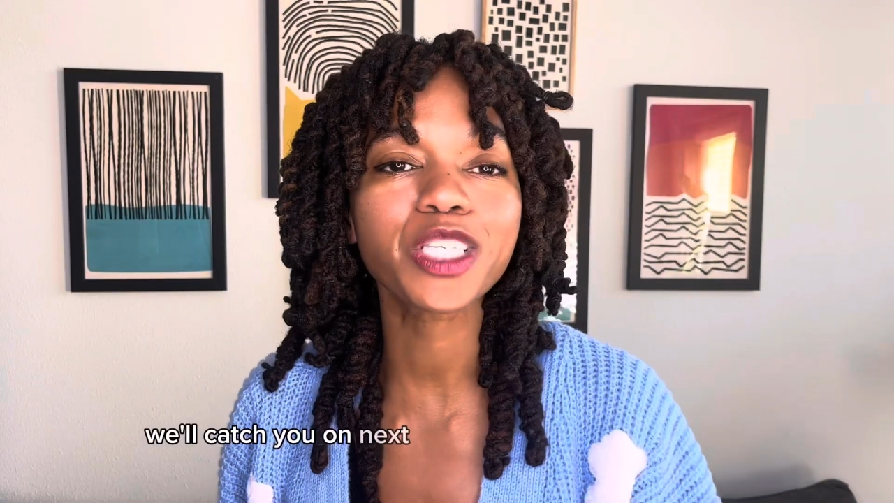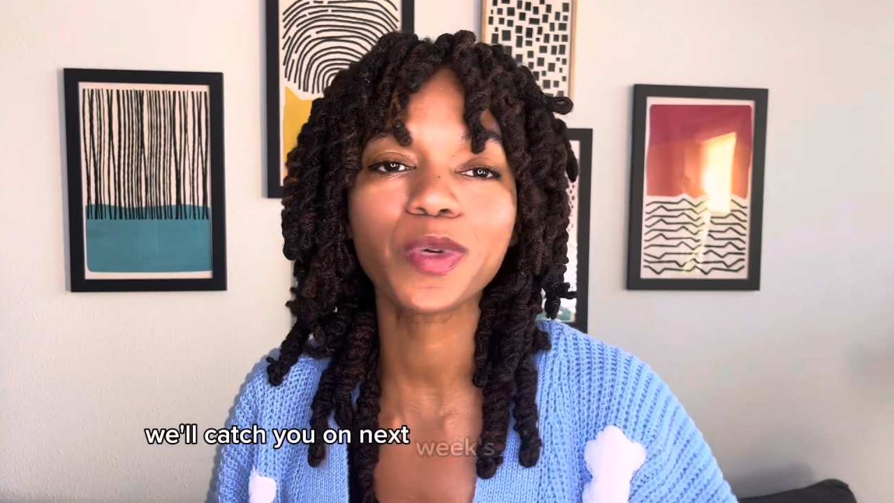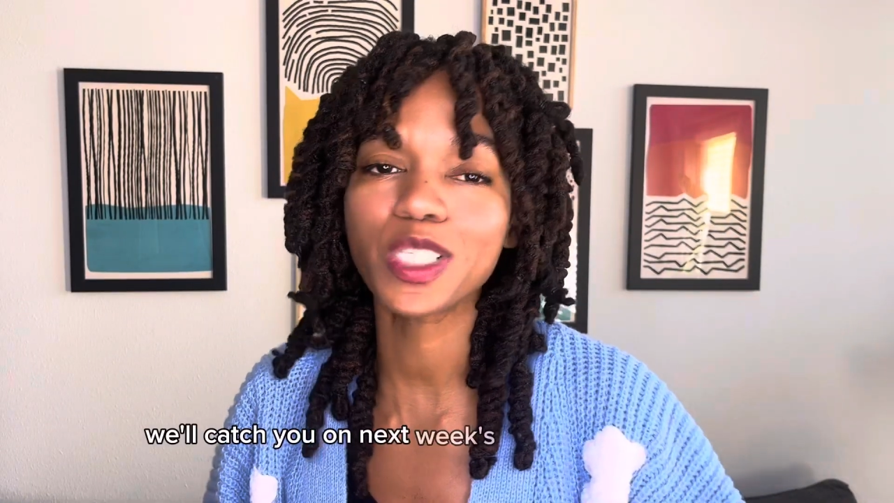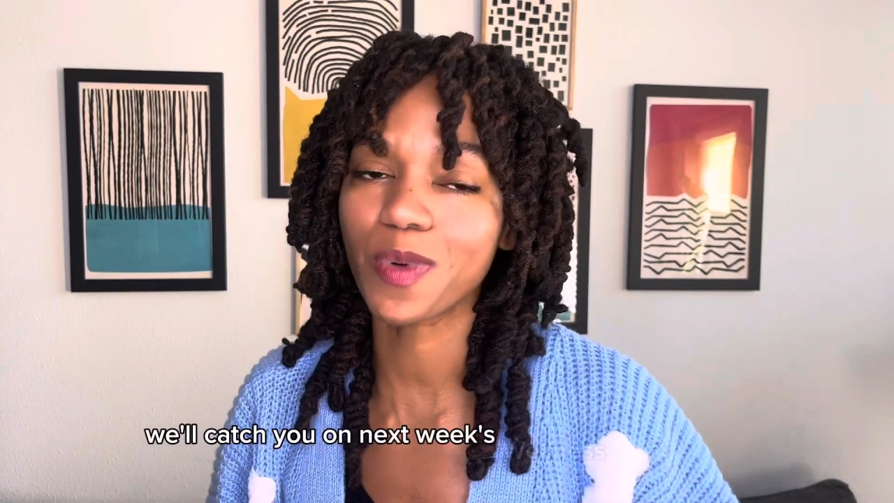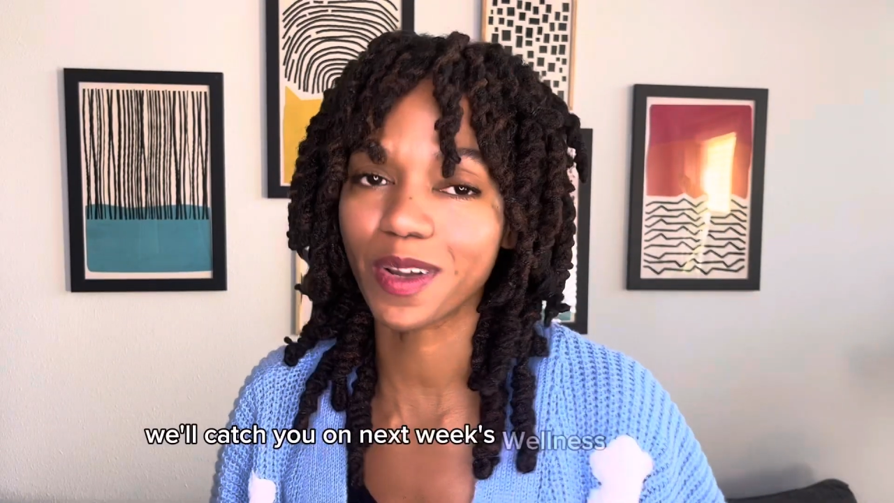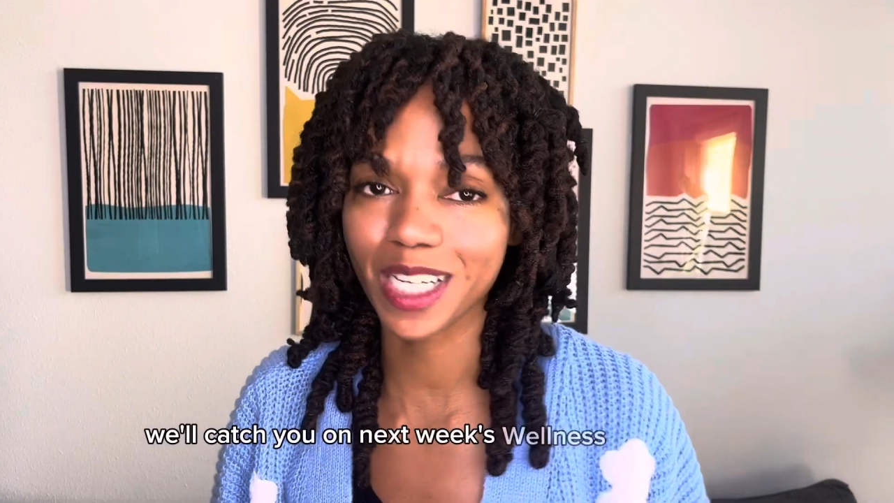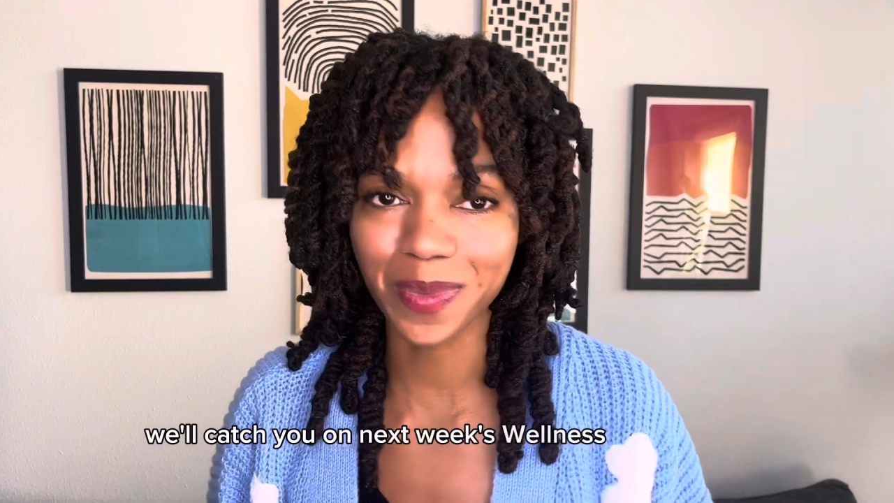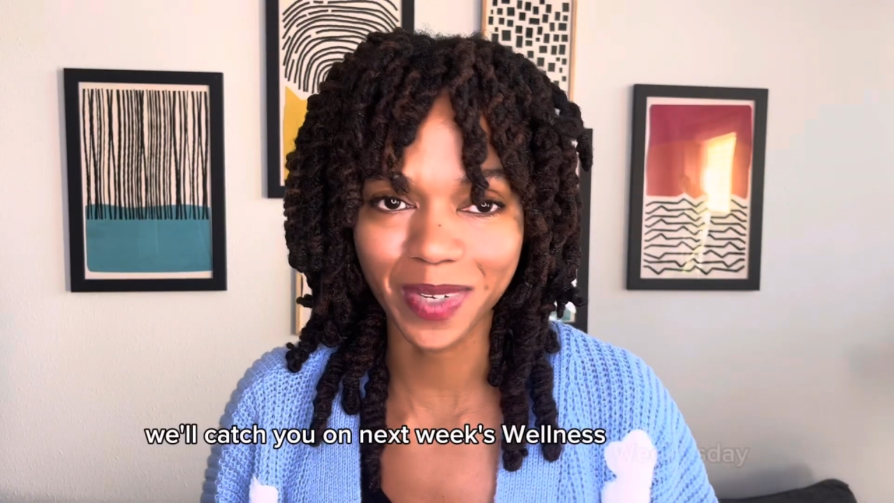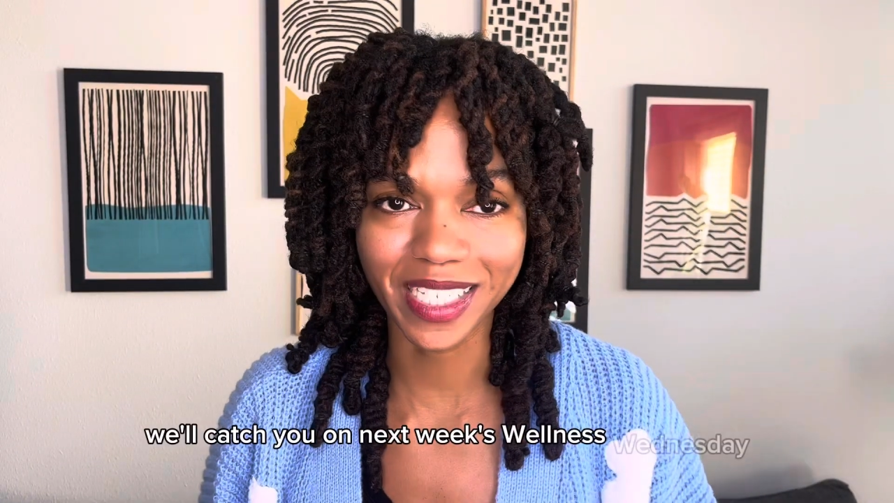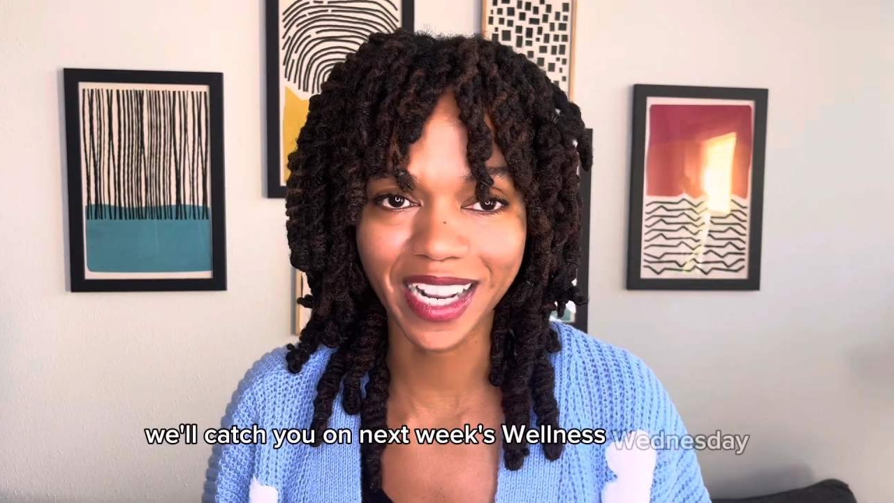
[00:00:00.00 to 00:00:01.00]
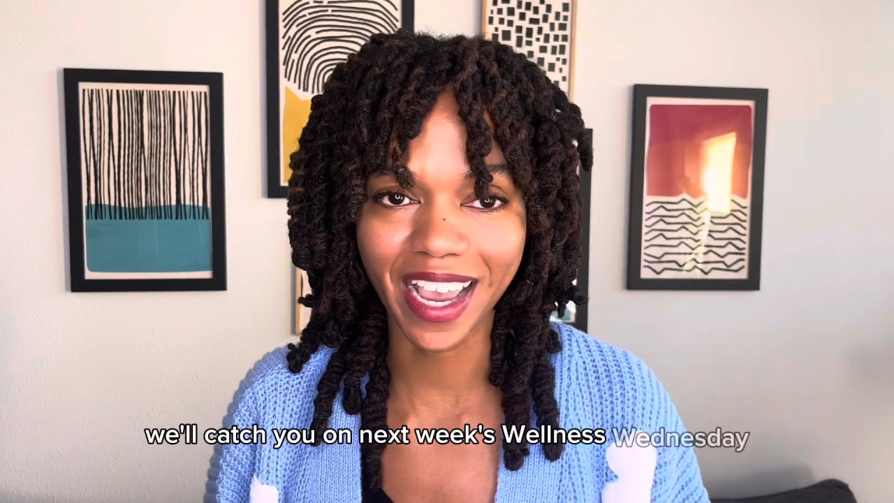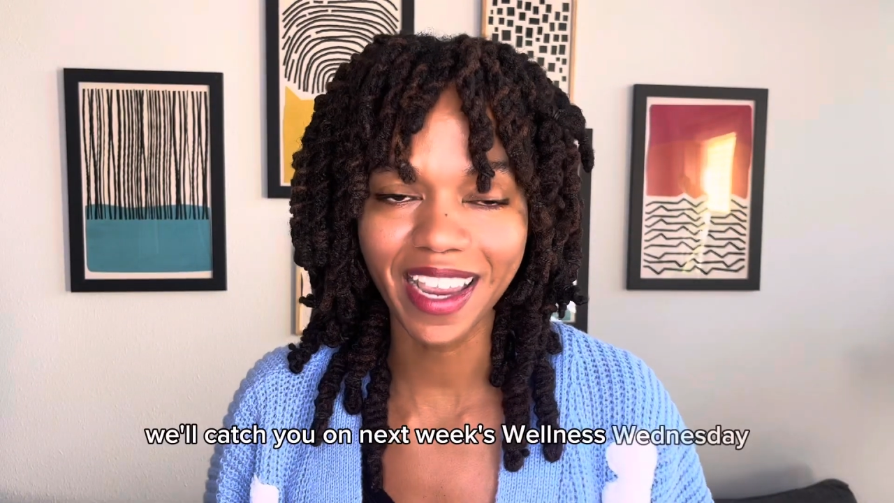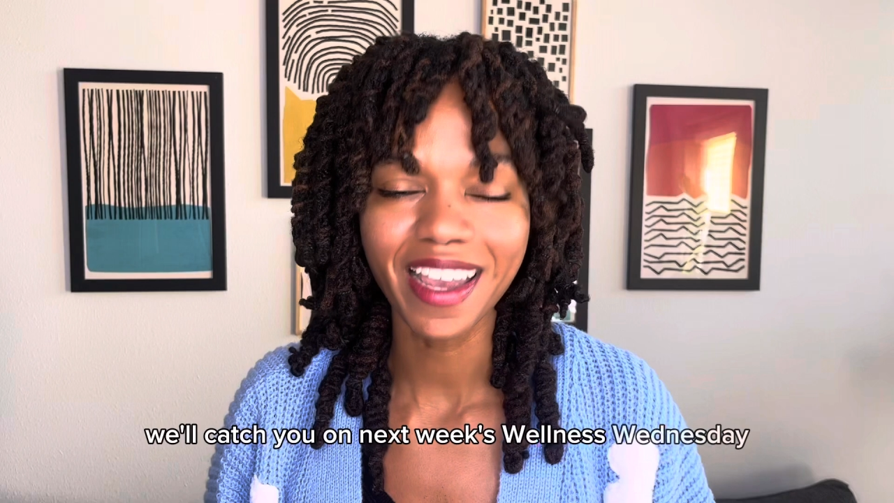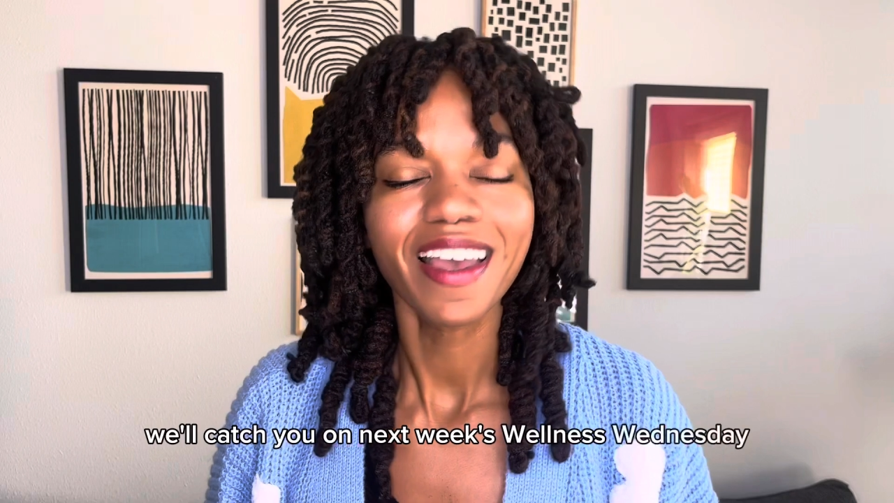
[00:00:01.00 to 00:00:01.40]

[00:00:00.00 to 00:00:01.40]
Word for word: week's Wellness Wednesday.